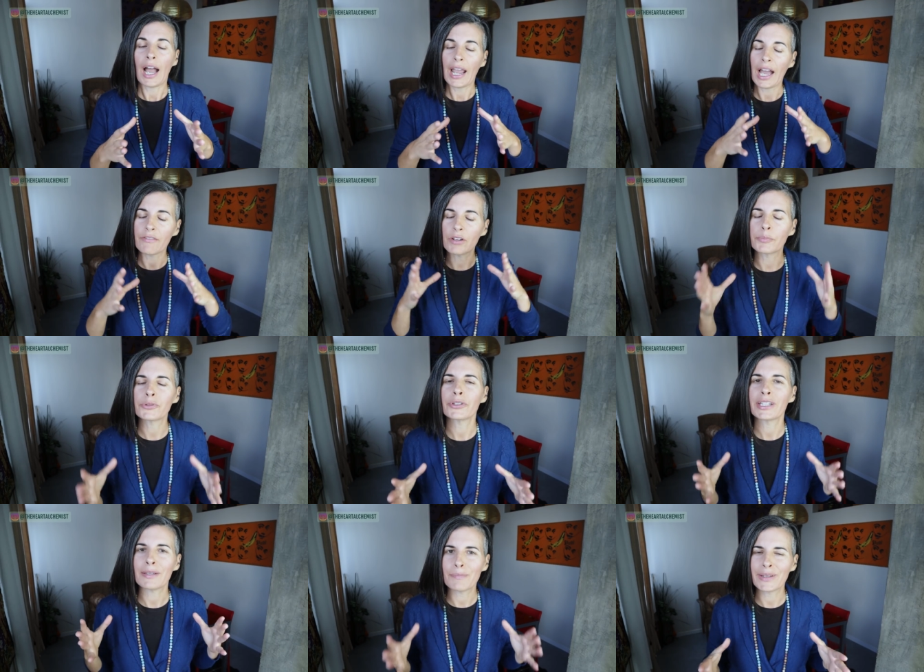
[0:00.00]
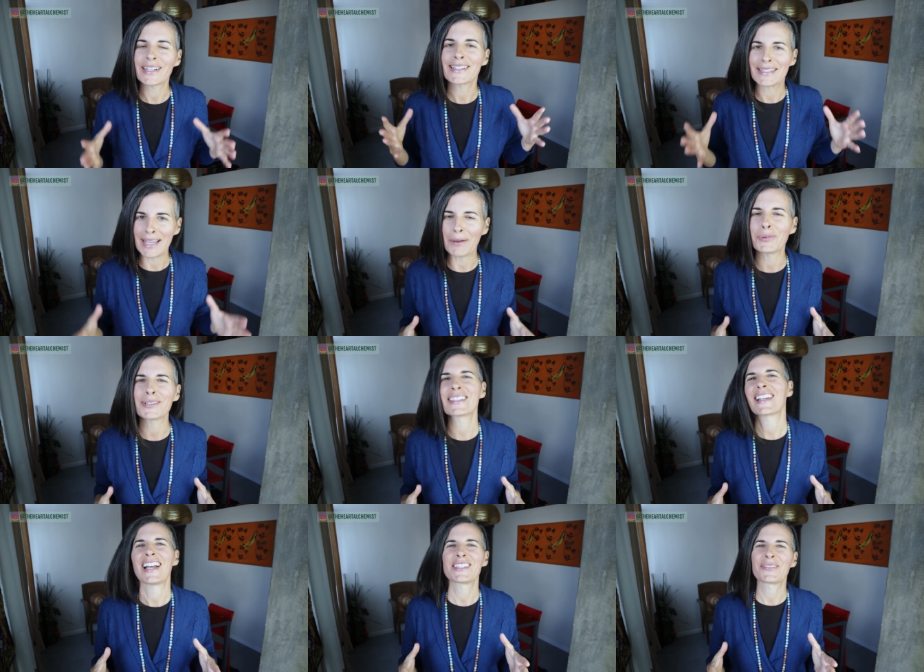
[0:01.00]
I have a pretty big sample
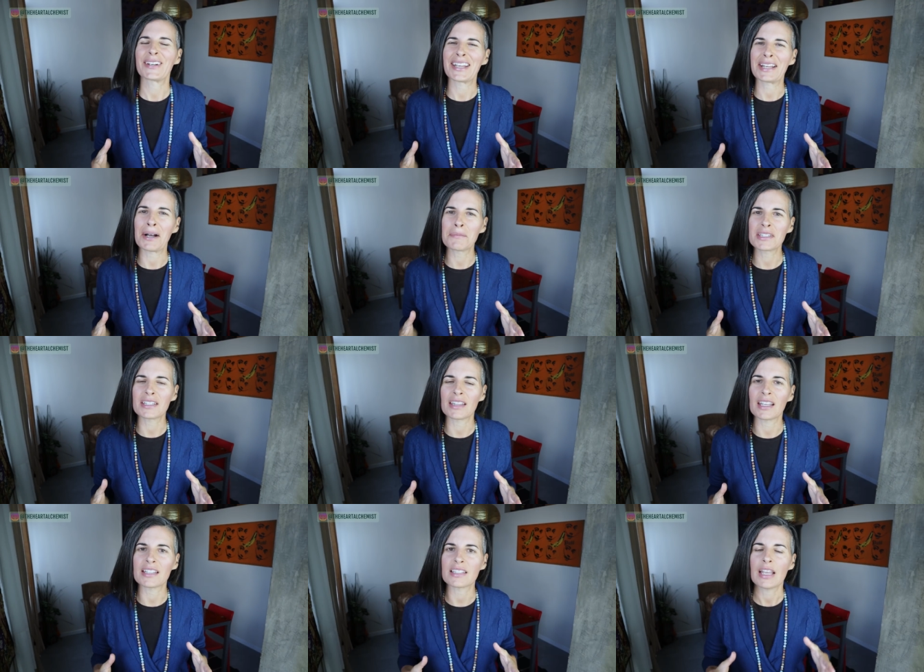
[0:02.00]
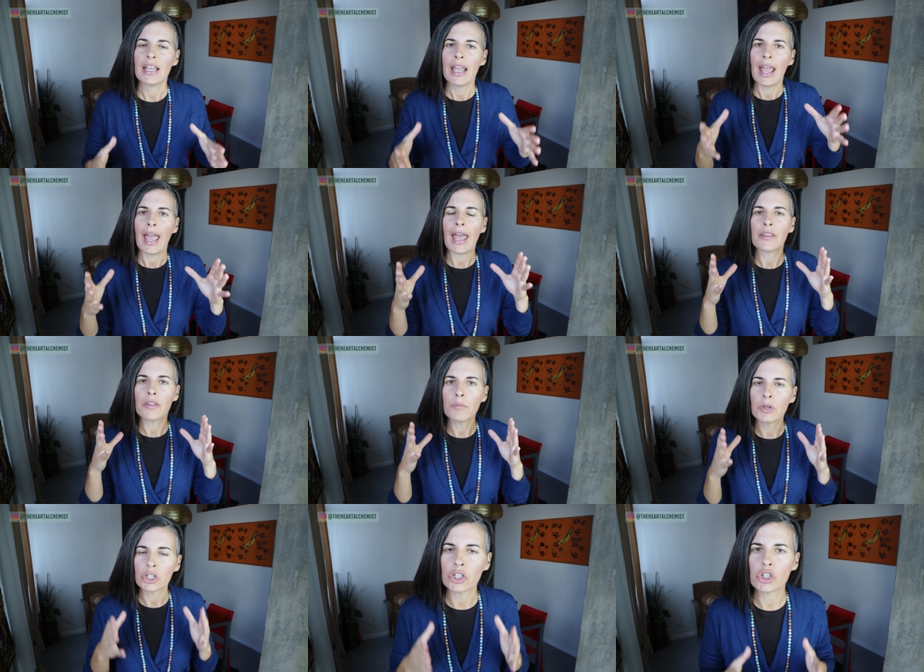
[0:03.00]
size when it comes to this, and the
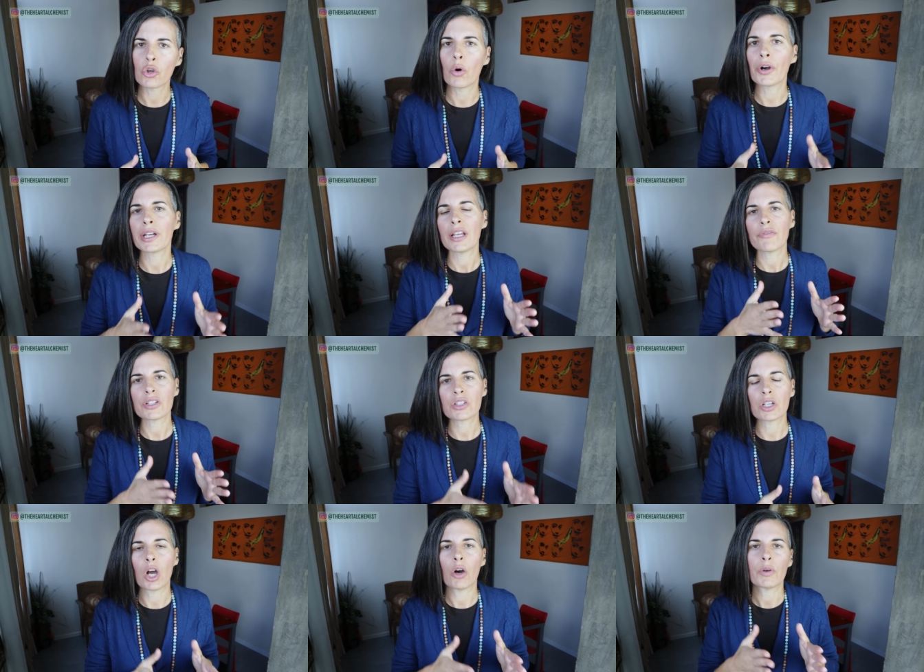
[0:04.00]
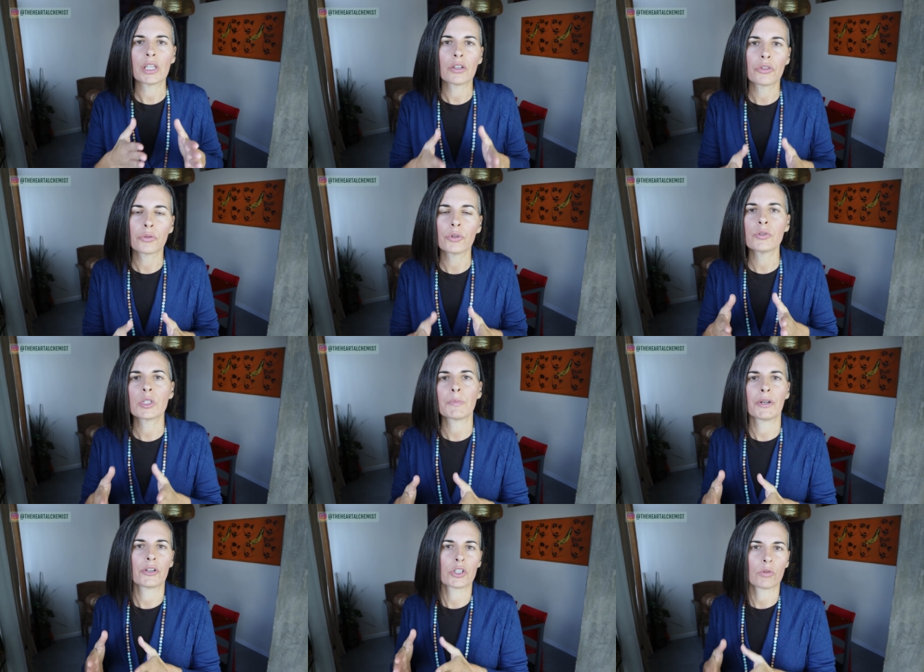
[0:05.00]
majority of us going through
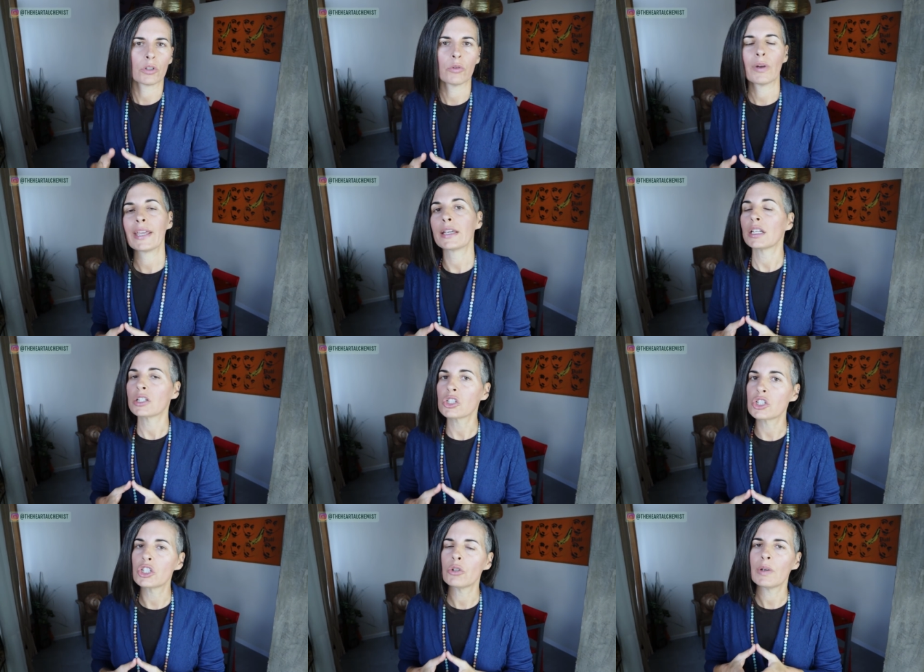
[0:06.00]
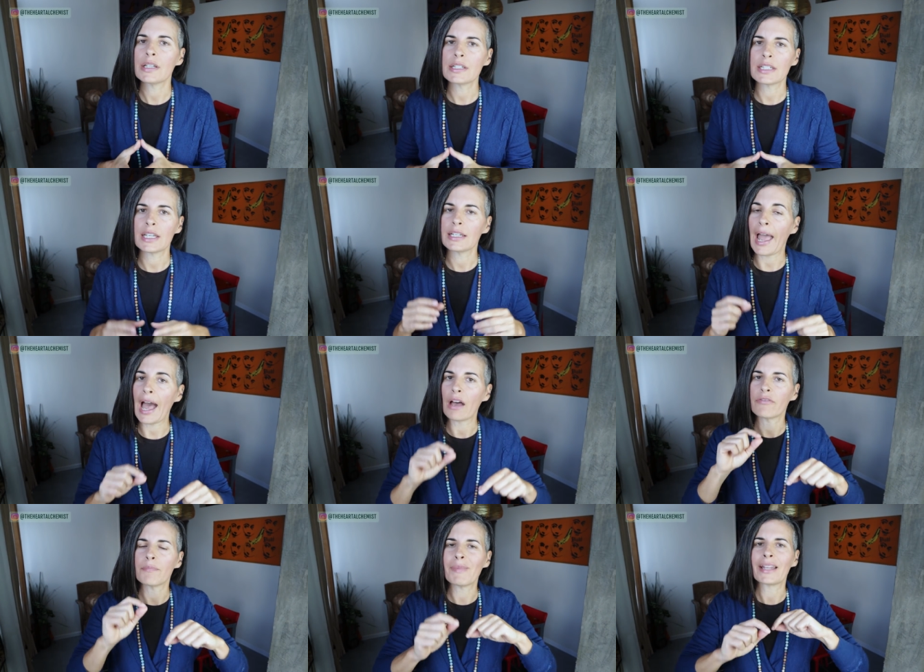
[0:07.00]
spiritual awakenings do indeed
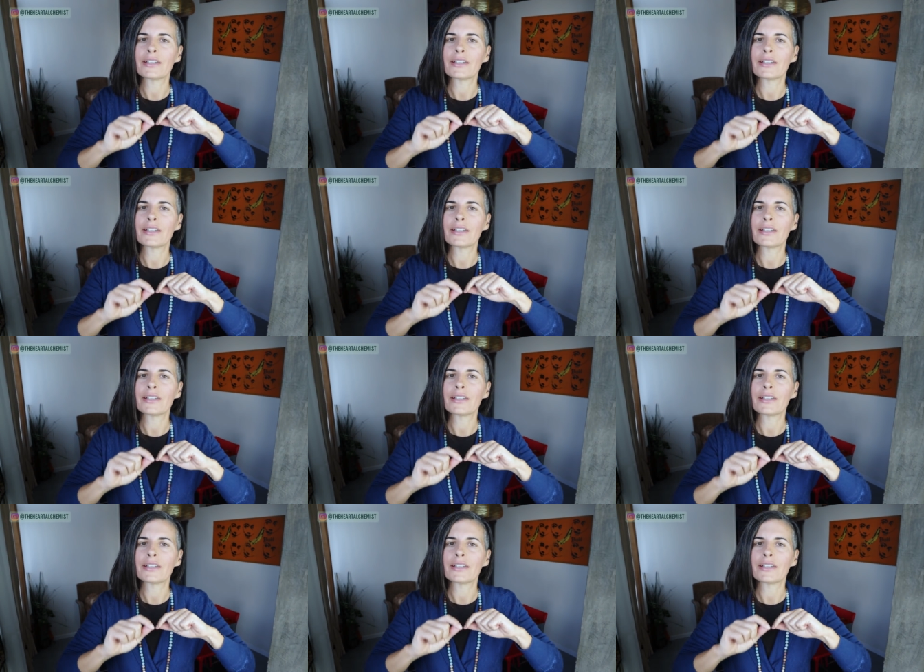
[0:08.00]
have